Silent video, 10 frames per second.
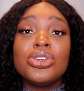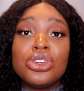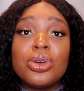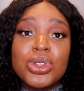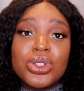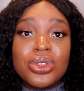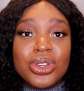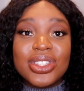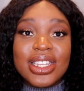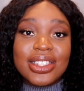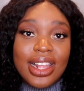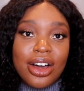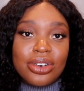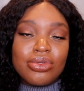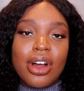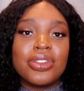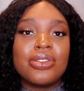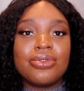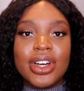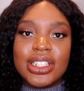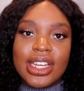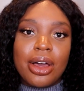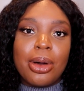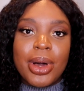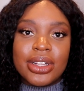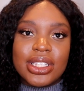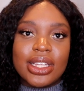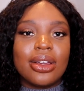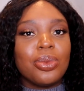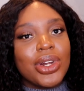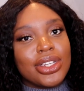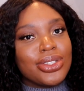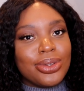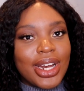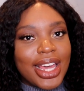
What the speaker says: you can be doing those things now rather than finding out about it when it's too